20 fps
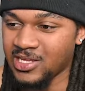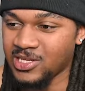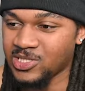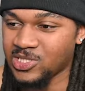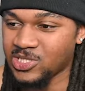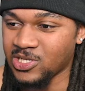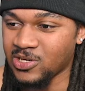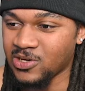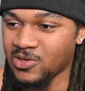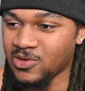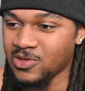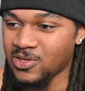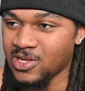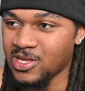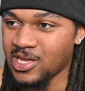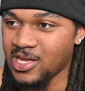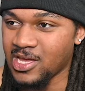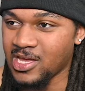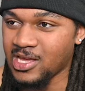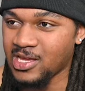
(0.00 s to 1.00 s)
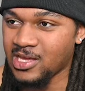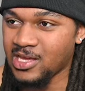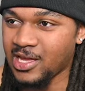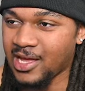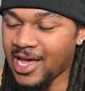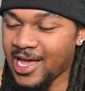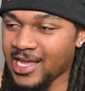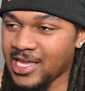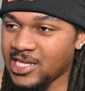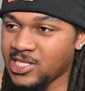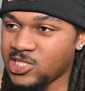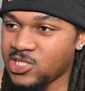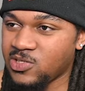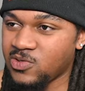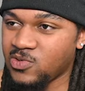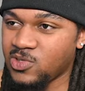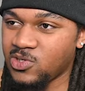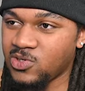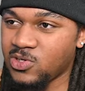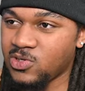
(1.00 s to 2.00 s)
So I guess
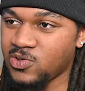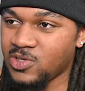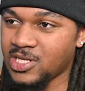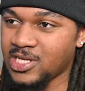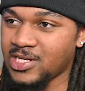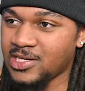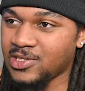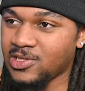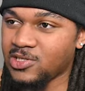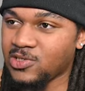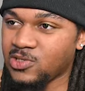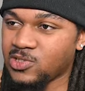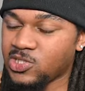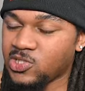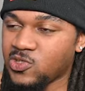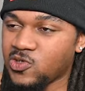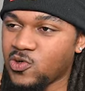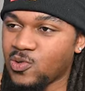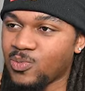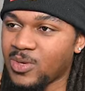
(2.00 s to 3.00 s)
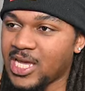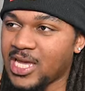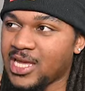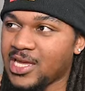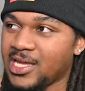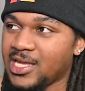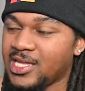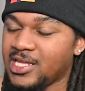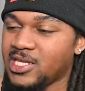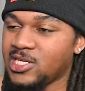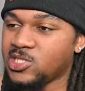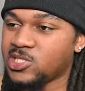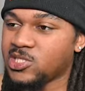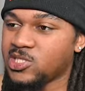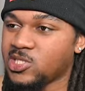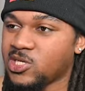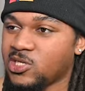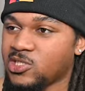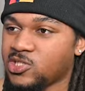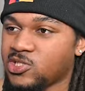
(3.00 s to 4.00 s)
you do need a little tool, man. This
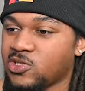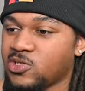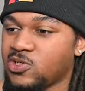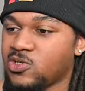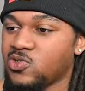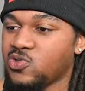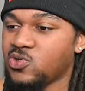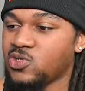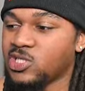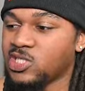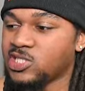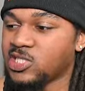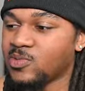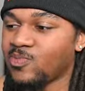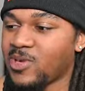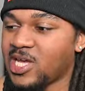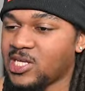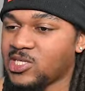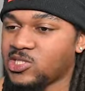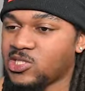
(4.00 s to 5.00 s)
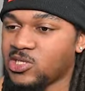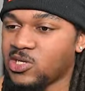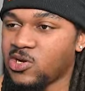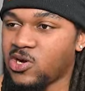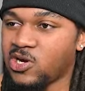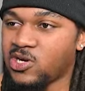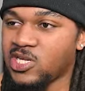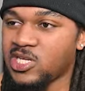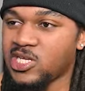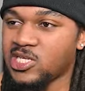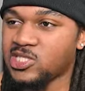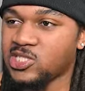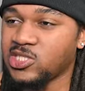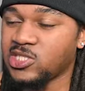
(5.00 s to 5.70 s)
is also cool because it makes the Guardians